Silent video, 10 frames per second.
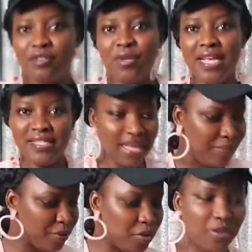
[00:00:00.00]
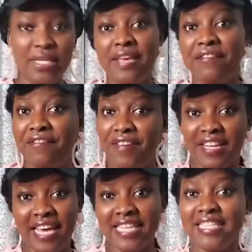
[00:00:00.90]
in today's episode, if in
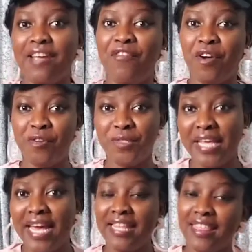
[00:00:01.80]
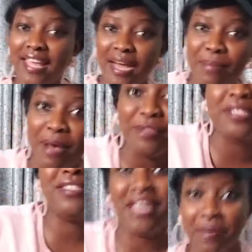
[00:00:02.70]
case I forgot to say anything about
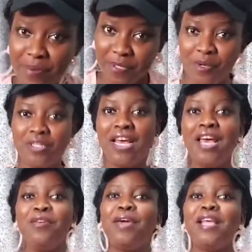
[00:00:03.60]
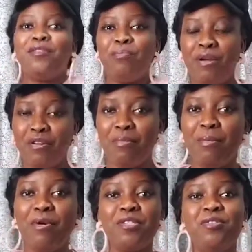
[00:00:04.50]
the episode, you guys should pardon me,
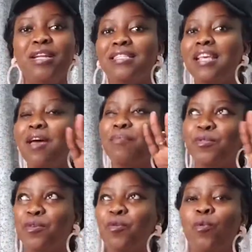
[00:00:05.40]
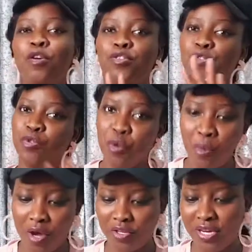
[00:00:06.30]
because today's episode was too
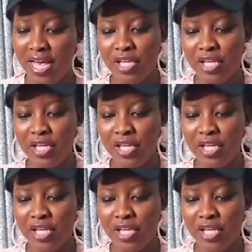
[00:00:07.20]
much.